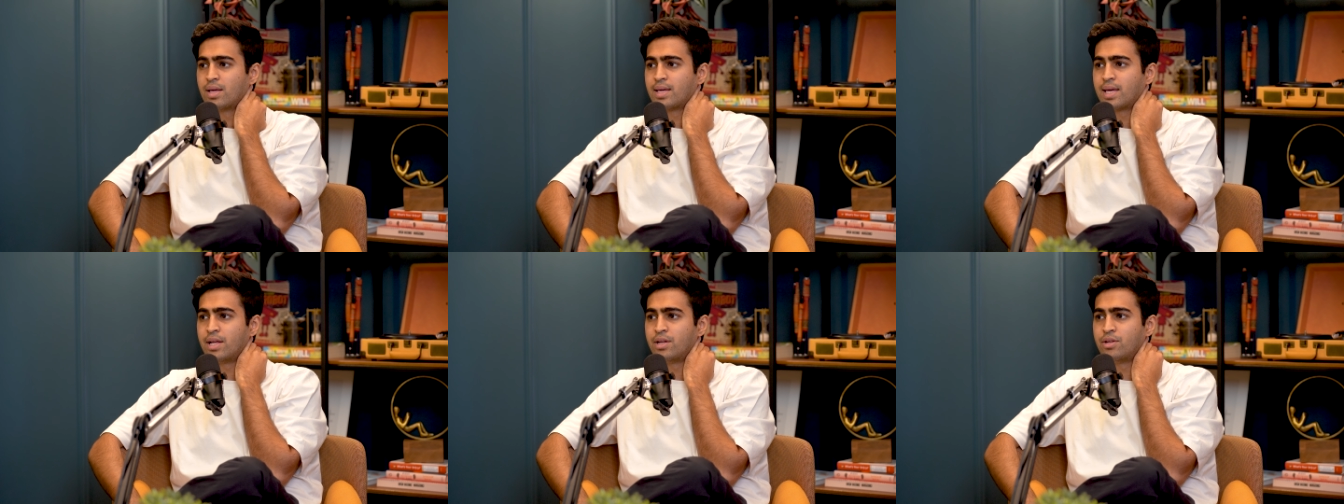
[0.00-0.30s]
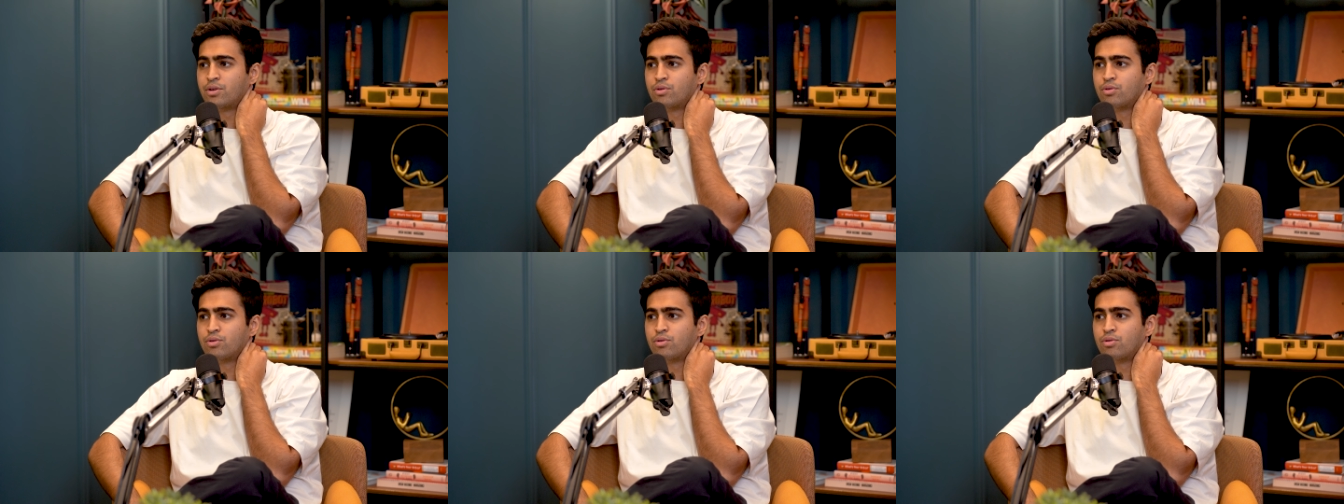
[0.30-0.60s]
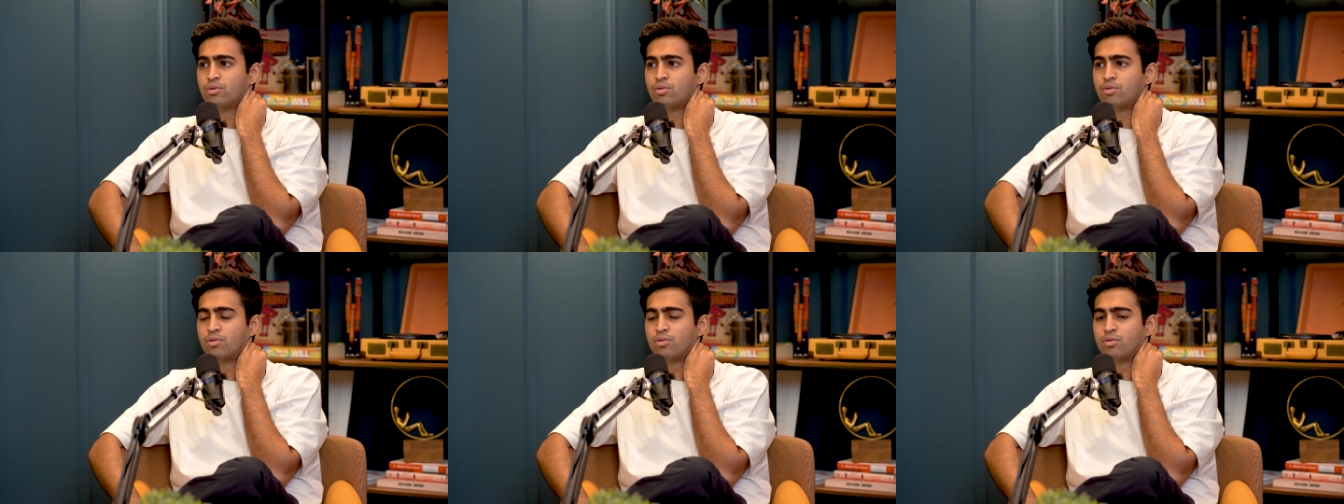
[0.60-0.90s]
Can
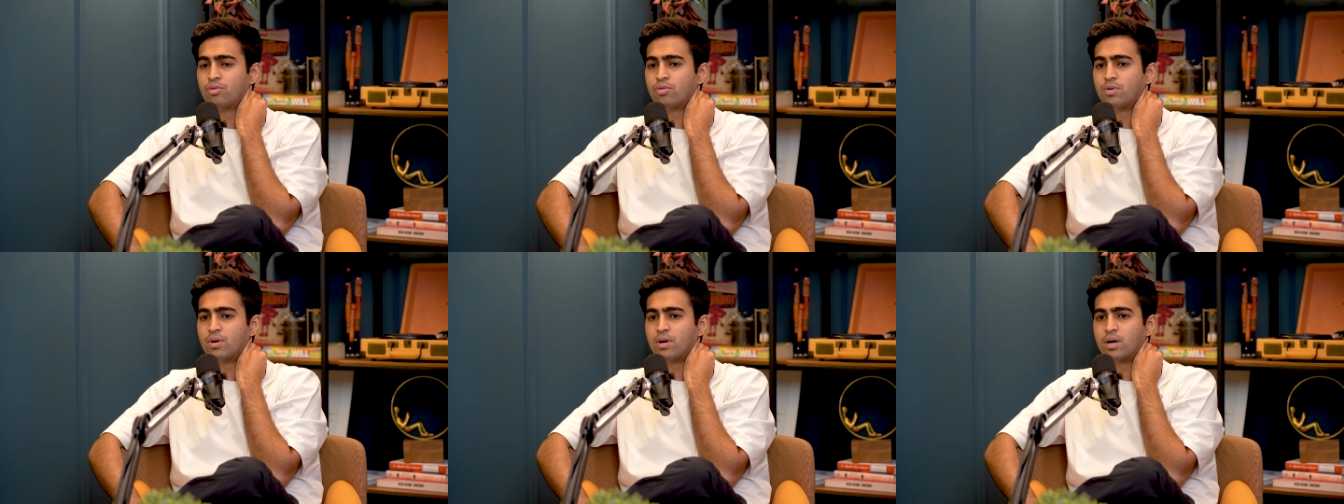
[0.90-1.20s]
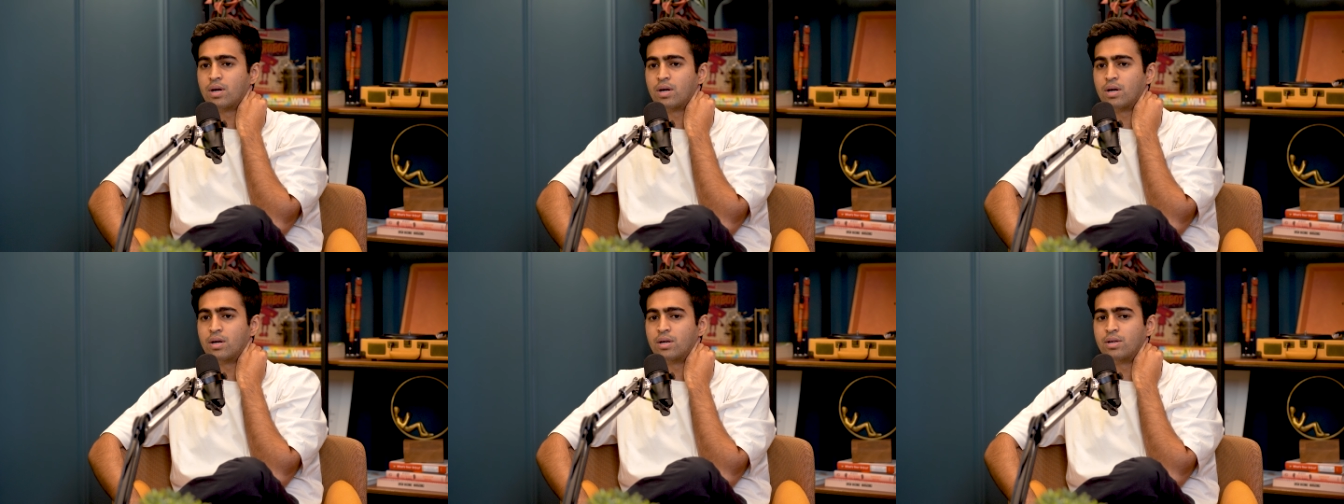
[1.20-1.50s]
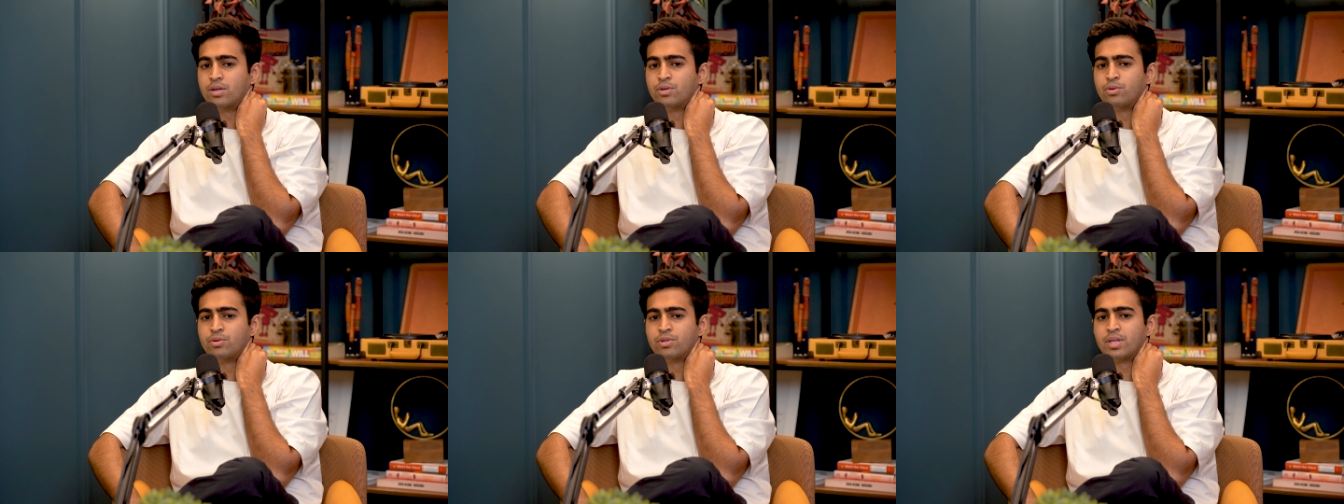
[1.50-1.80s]
you
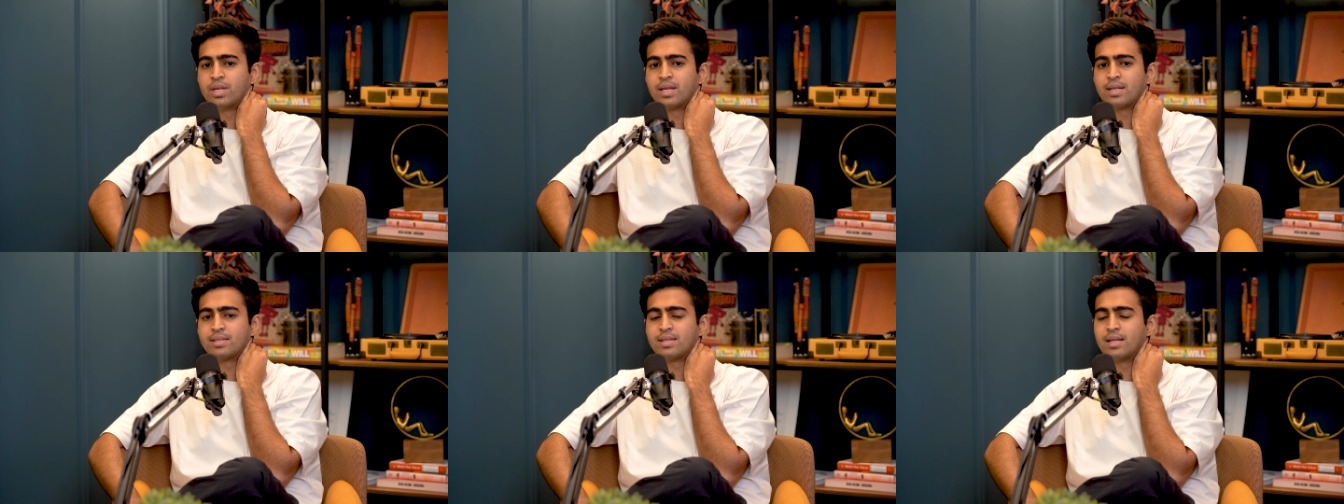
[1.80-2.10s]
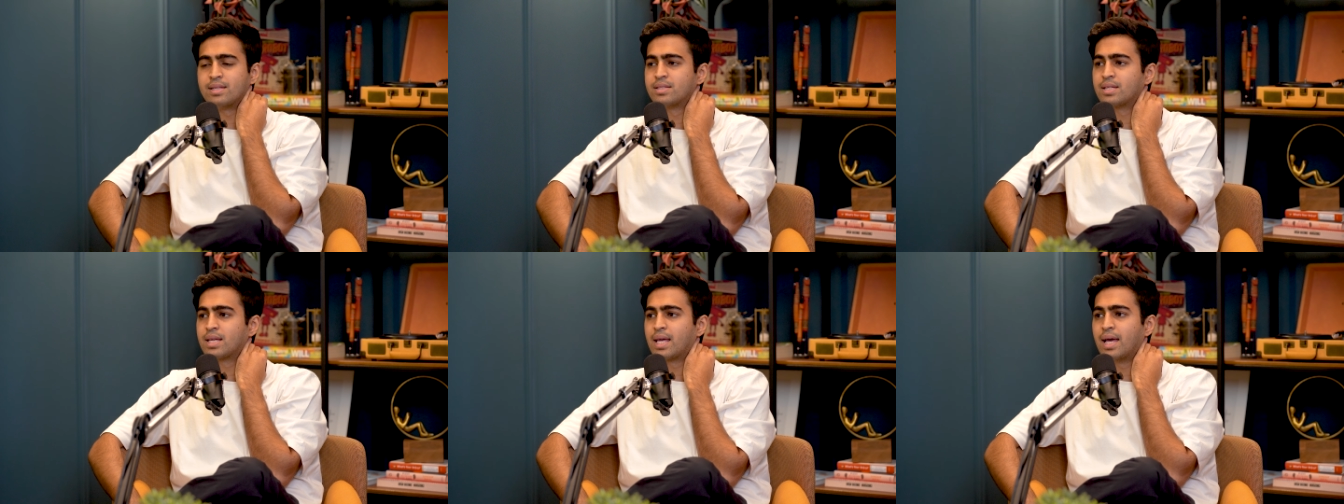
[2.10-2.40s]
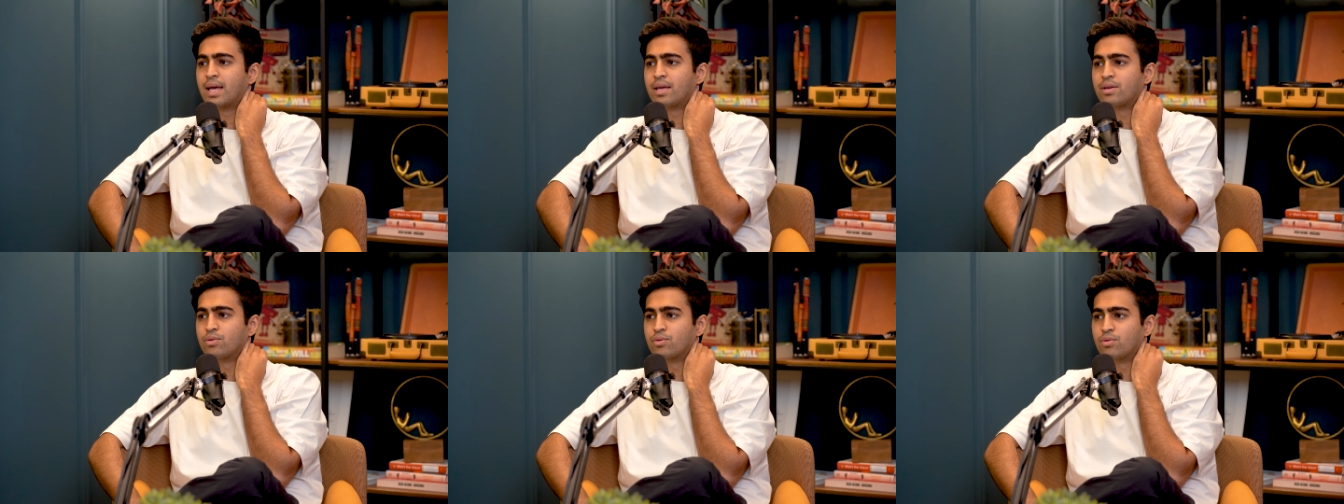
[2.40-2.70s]
uh, do things that
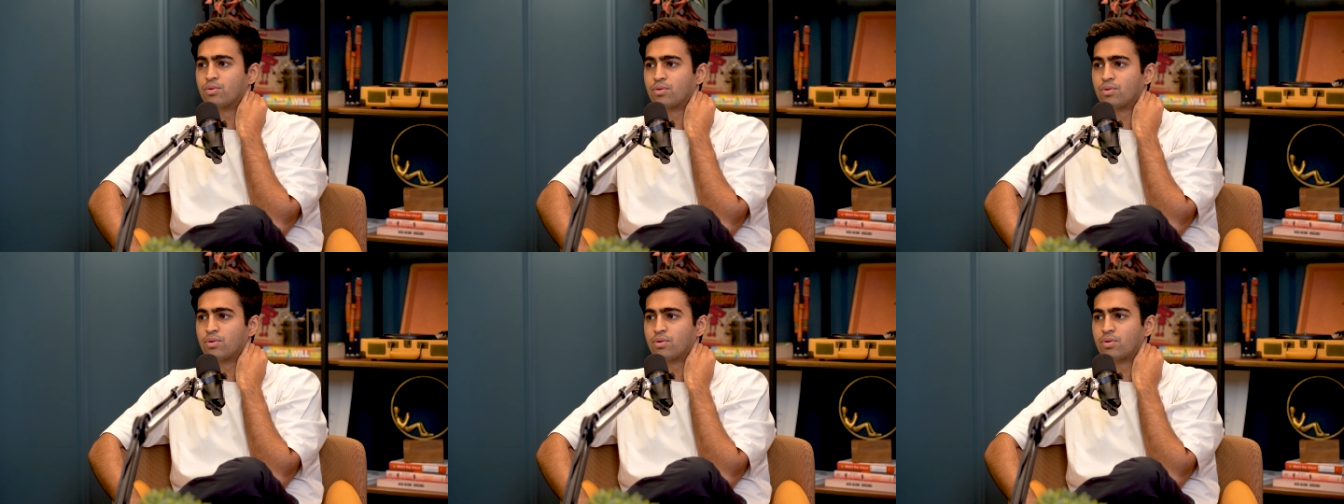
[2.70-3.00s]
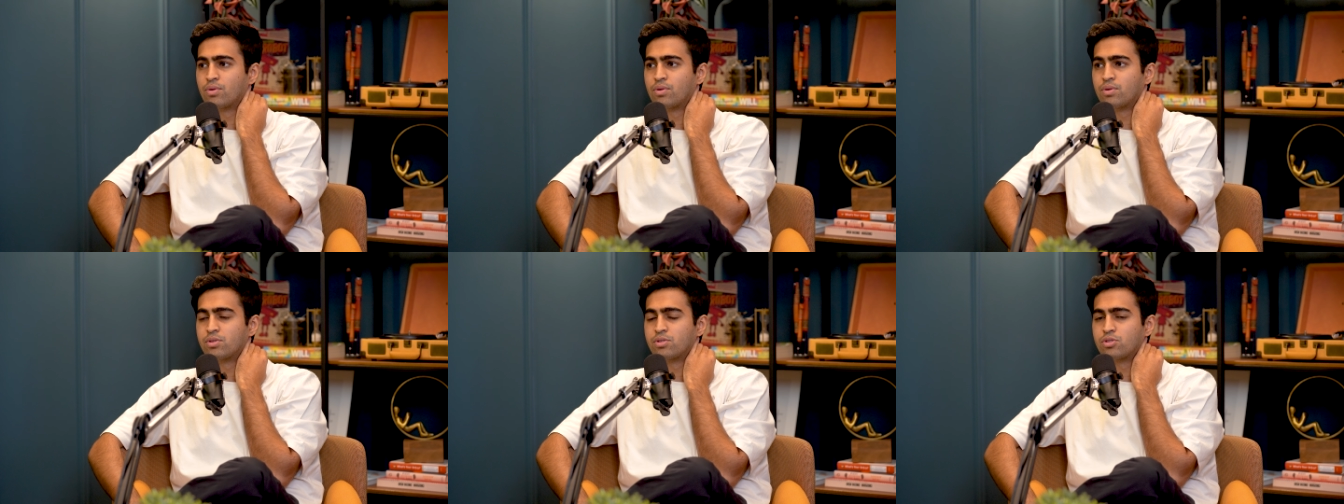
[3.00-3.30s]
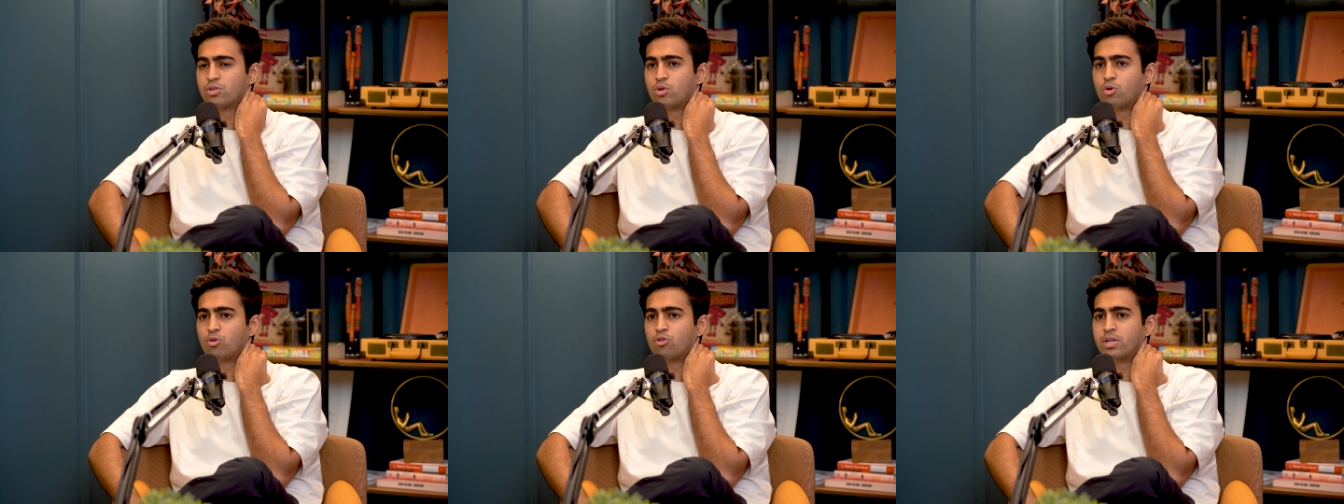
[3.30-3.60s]
scare you
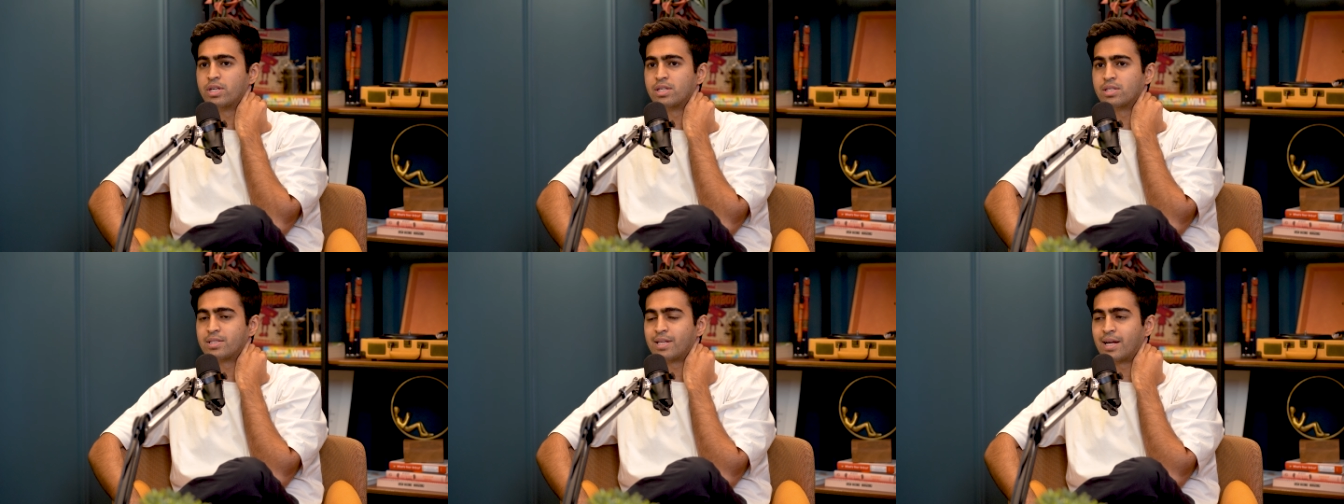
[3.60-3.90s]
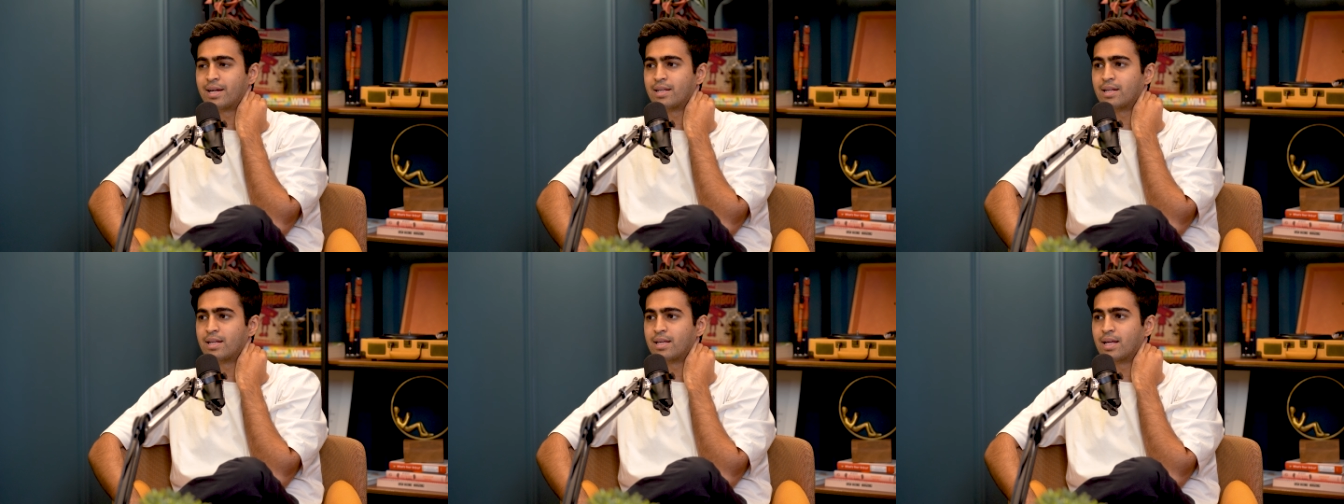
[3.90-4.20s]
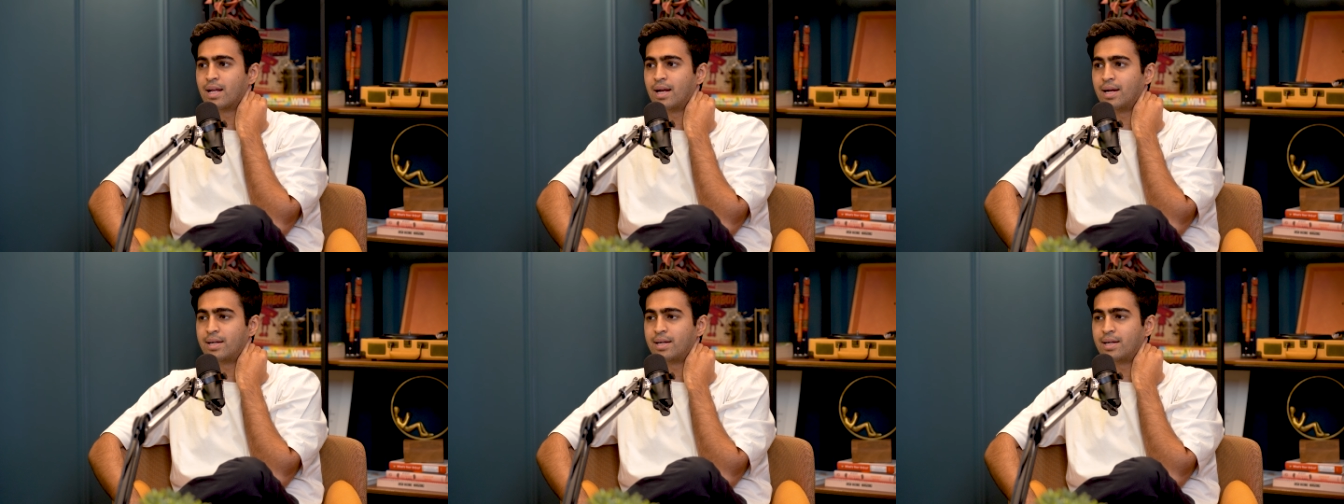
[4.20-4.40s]
slowly, steadily,